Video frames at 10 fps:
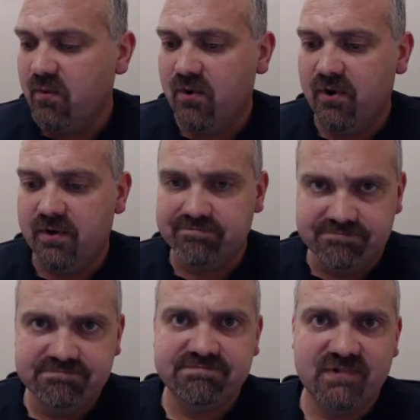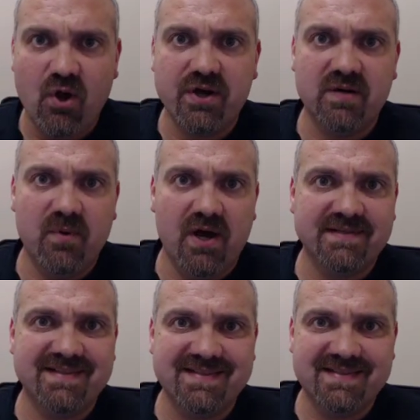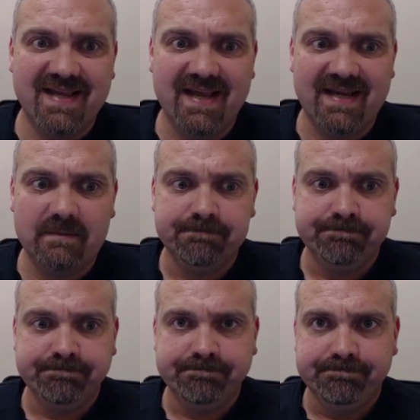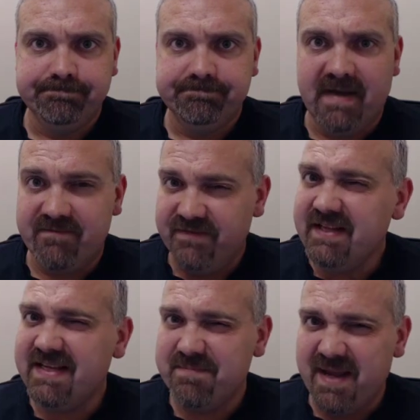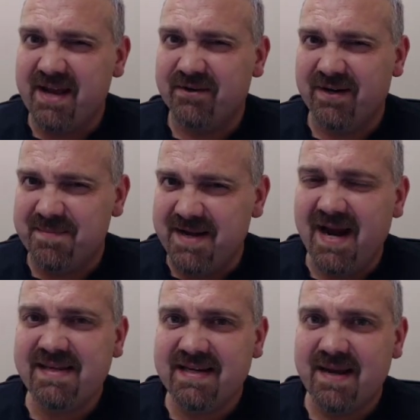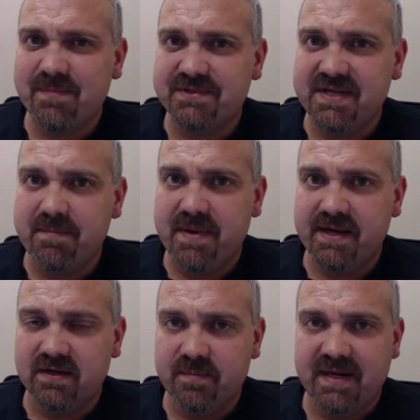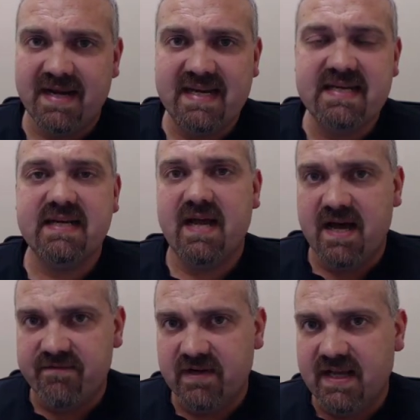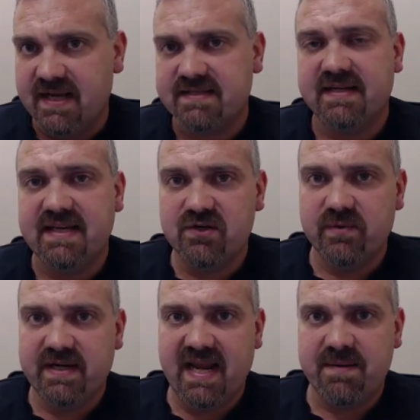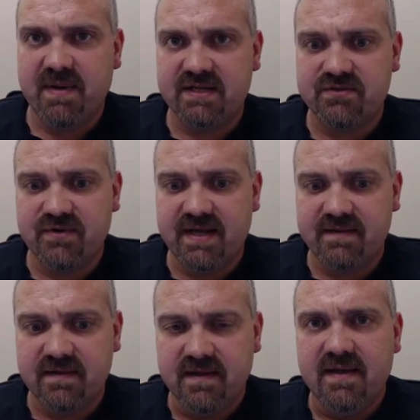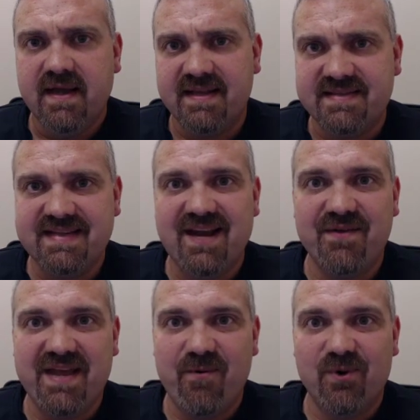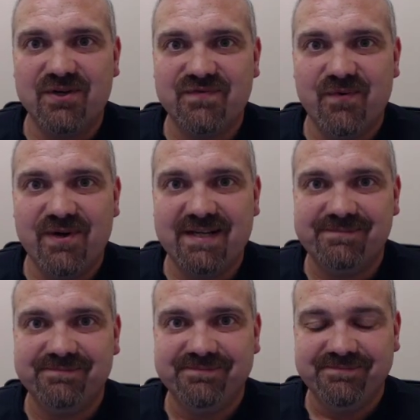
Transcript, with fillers: Or call your boss and say, I'm feeling better, I'm 99% better, but I need to convalesce, I need to regain my strength, and see how that works for you.